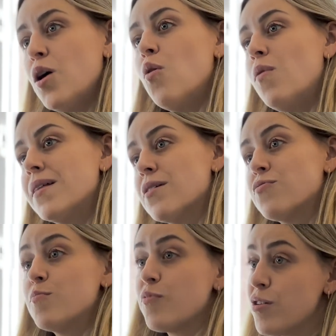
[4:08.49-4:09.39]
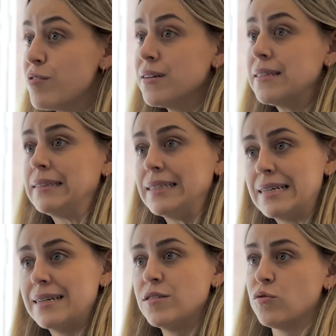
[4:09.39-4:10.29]
Whether through brokers,
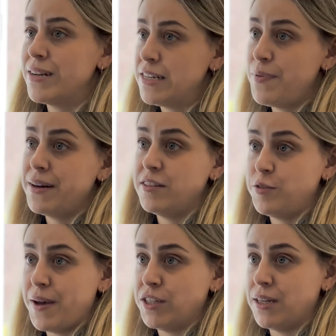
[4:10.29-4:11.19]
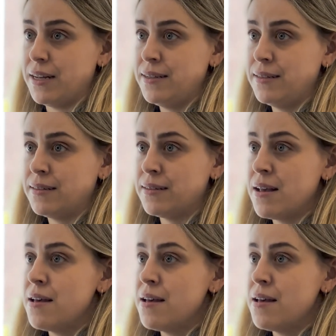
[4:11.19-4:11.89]
dealers or independent specialists,